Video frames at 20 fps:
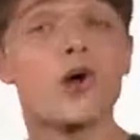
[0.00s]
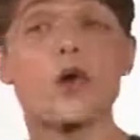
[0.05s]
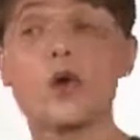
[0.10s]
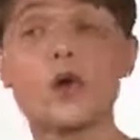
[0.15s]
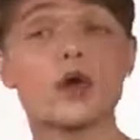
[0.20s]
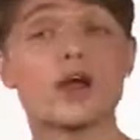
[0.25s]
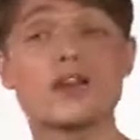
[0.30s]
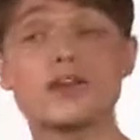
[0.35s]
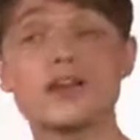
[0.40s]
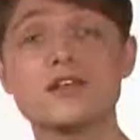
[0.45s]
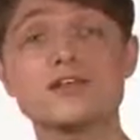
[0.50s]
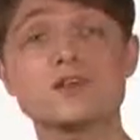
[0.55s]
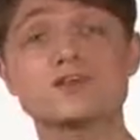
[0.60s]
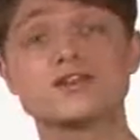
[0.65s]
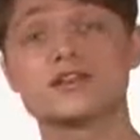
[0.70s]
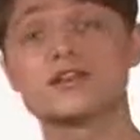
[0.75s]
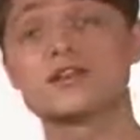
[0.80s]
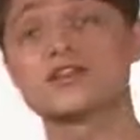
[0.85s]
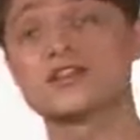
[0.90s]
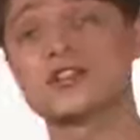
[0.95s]
Or another
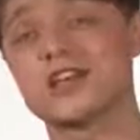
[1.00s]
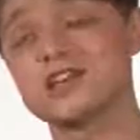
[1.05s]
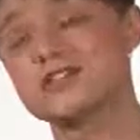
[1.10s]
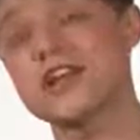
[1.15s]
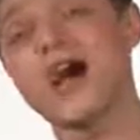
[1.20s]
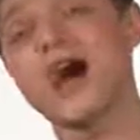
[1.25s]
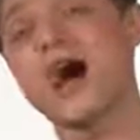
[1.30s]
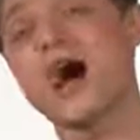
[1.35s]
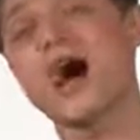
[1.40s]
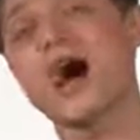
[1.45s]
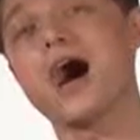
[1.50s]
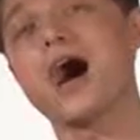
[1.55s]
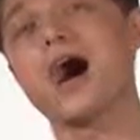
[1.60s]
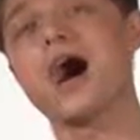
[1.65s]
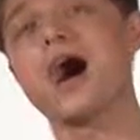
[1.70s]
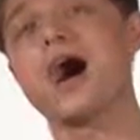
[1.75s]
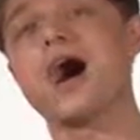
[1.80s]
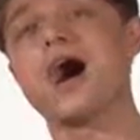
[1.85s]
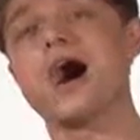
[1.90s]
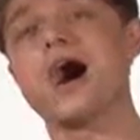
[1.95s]
singer says,
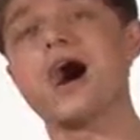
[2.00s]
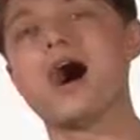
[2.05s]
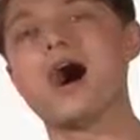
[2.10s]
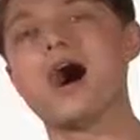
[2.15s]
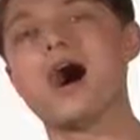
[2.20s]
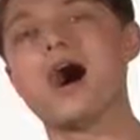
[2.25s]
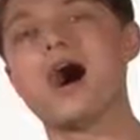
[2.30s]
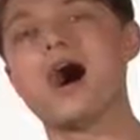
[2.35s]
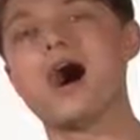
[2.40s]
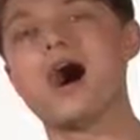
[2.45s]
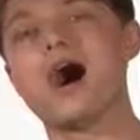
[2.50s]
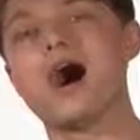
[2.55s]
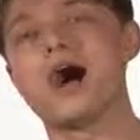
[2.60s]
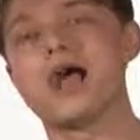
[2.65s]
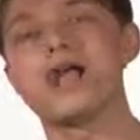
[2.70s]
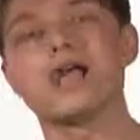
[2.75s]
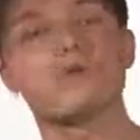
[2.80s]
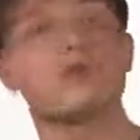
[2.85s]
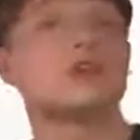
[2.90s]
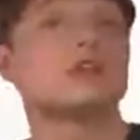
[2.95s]

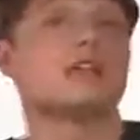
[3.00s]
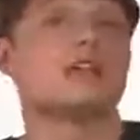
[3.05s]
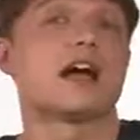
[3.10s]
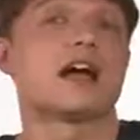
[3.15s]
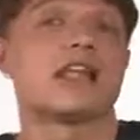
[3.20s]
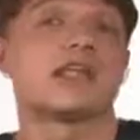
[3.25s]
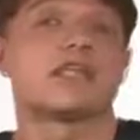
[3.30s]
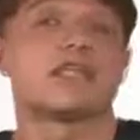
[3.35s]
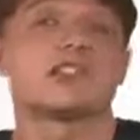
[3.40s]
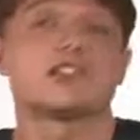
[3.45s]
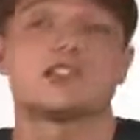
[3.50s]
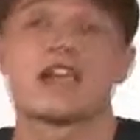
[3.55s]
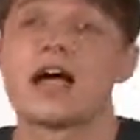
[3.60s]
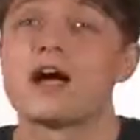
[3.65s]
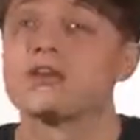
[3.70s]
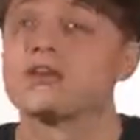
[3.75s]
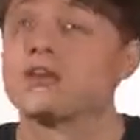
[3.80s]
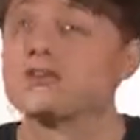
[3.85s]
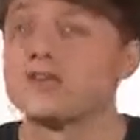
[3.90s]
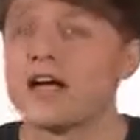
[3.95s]
"I would like the
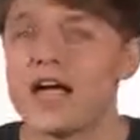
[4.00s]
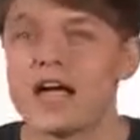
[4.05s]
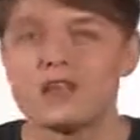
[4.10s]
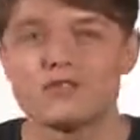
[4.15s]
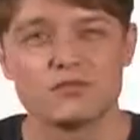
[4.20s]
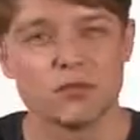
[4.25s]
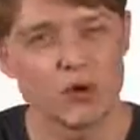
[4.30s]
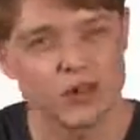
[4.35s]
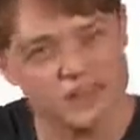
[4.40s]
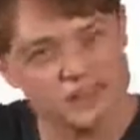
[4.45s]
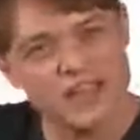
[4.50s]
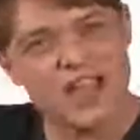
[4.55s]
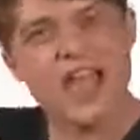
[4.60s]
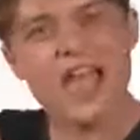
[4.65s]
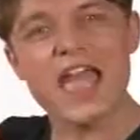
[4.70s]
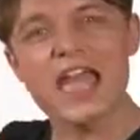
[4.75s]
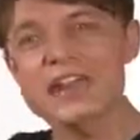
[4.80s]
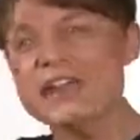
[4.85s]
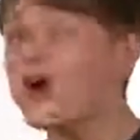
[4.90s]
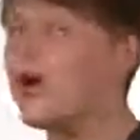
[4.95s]
sound of head voice,"
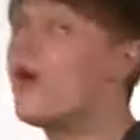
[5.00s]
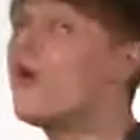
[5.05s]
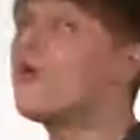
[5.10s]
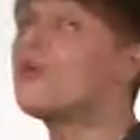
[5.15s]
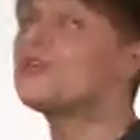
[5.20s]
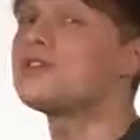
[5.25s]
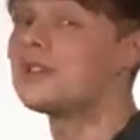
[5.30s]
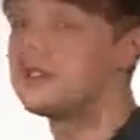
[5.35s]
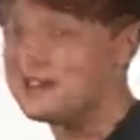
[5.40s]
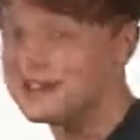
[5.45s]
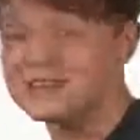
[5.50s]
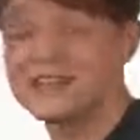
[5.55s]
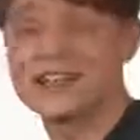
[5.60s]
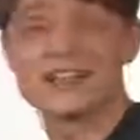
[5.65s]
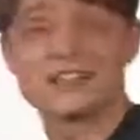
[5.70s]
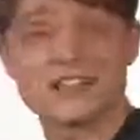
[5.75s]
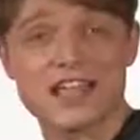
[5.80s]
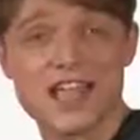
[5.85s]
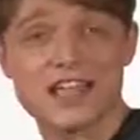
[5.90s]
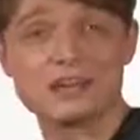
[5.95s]
and only
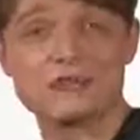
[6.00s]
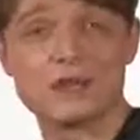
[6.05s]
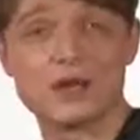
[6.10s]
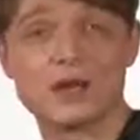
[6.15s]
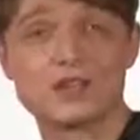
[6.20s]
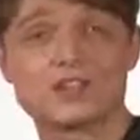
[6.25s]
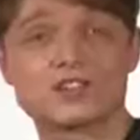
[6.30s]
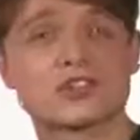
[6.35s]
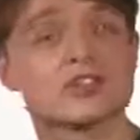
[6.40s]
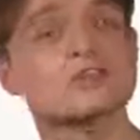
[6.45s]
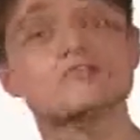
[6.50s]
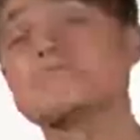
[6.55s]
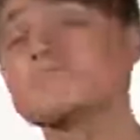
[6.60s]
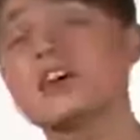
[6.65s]
does head voice.